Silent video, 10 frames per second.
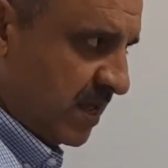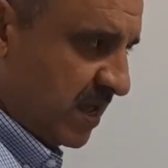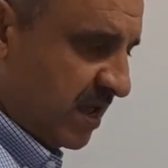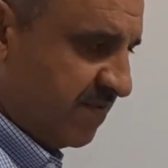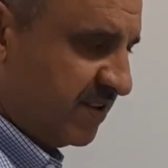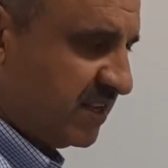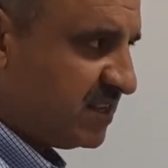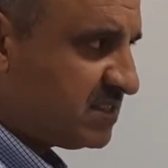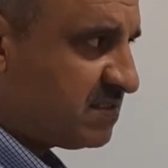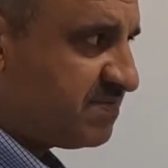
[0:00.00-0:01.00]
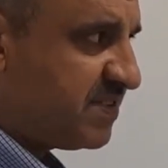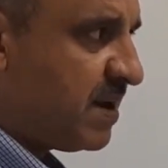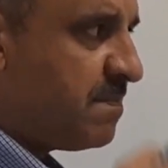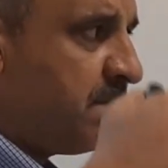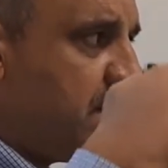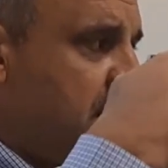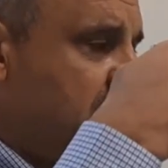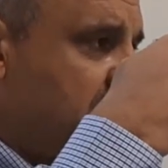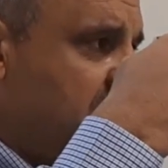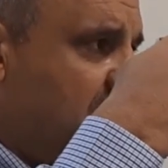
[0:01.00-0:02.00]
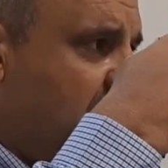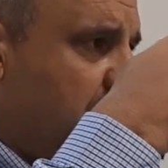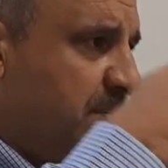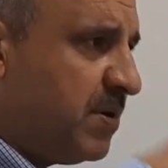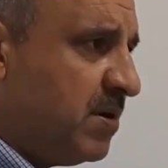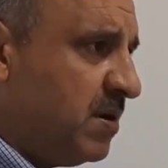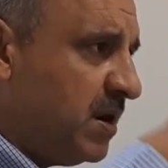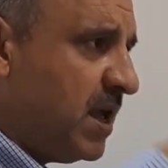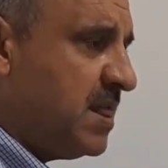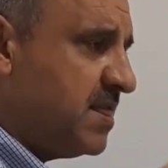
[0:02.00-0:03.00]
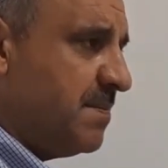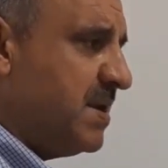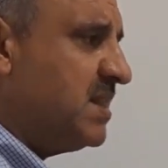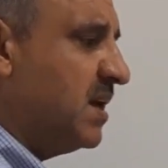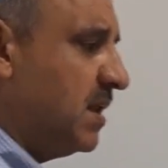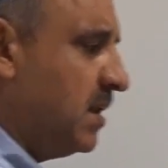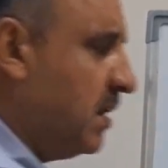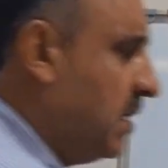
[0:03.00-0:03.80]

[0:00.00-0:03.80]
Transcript: If it is from the carbon in the middle,